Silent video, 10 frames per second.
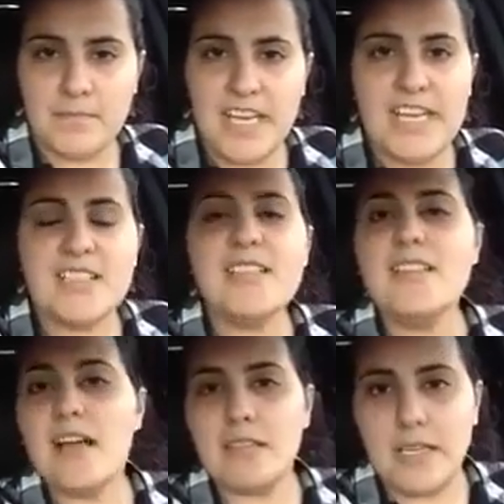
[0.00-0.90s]
It is
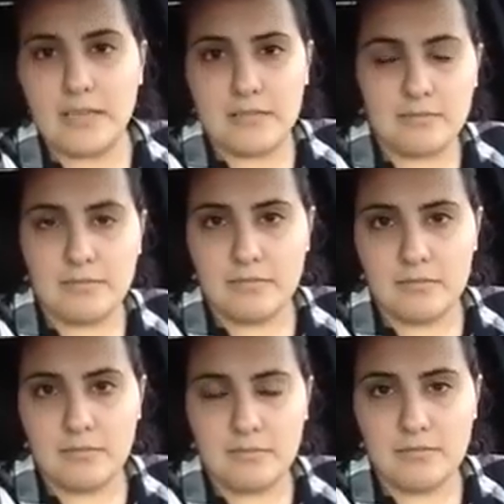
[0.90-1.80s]
nothing.
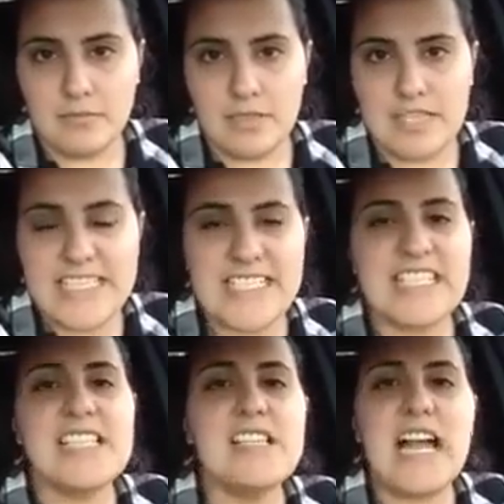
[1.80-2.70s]
This is
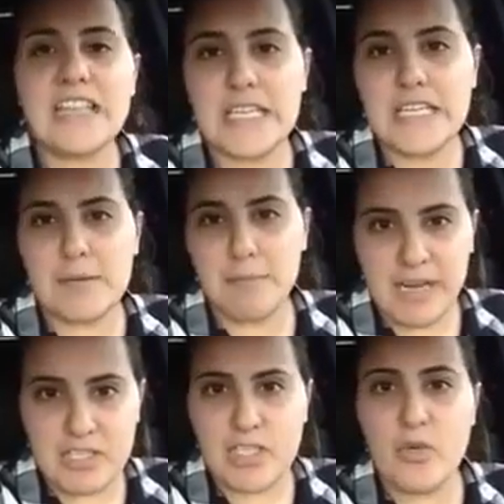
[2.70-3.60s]
nothing
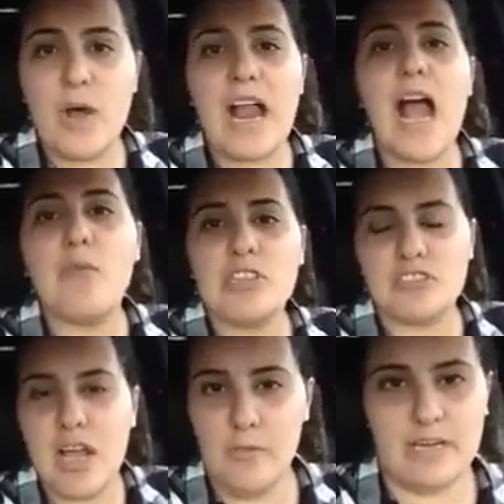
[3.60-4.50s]
compared to what I was
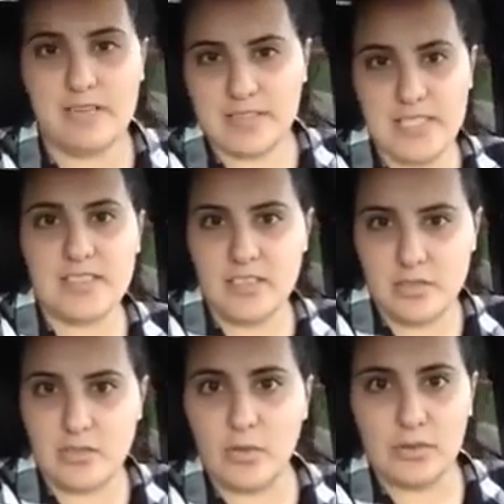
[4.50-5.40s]
taught when I was 6
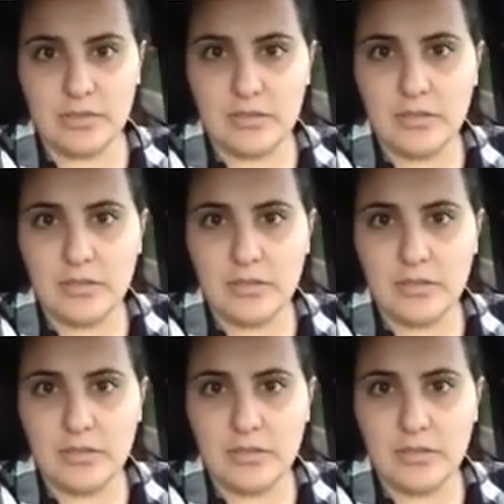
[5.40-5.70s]
years old.